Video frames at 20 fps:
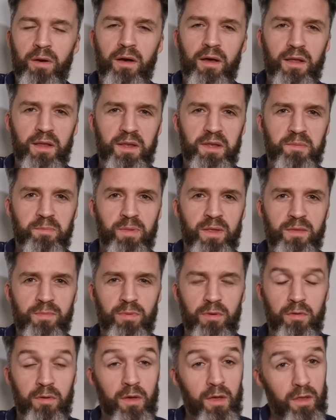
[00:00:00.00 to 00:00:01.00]
pious
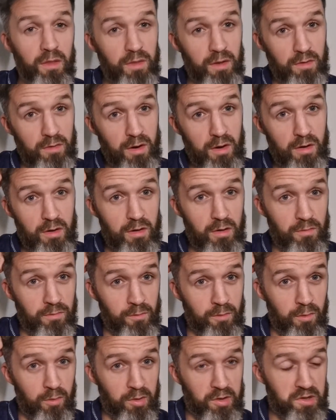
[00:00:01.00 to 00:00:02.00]
people. There are,
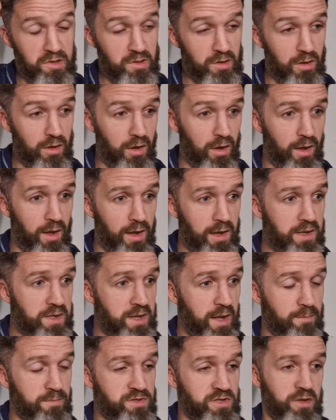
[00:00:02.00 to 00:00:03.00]
of course,
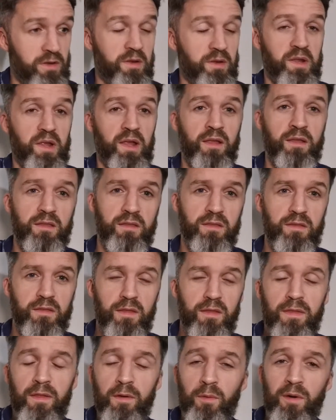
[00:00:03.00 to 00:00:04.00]
exceptions, and
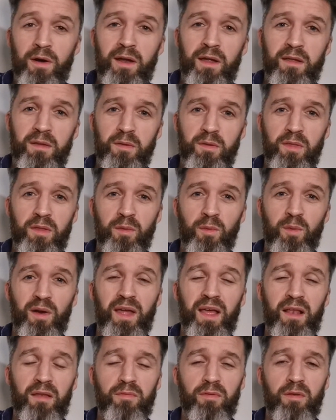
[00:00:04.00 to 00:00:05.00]
there were
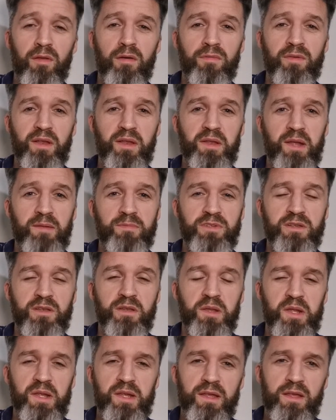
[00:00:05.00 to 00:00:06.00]
a hell of a lot of
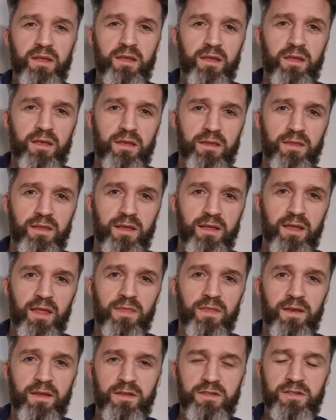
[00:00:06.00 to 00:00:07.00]
exceptions in the
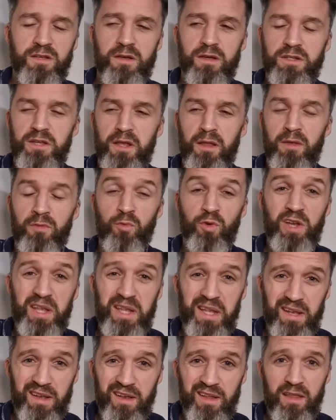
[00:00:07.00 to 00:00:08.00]
Catholic Church, and
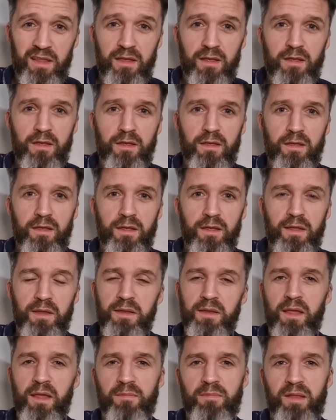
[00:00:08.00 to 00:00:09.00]
recently
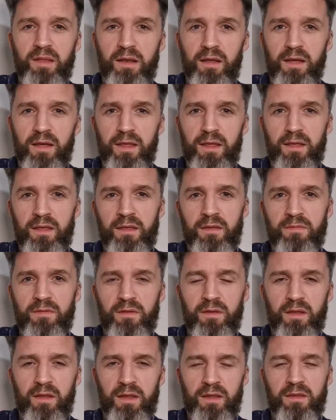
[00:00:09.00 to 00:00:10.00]
it came to light
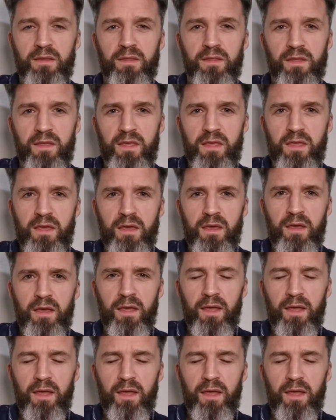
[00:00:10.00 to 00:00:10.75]
even in the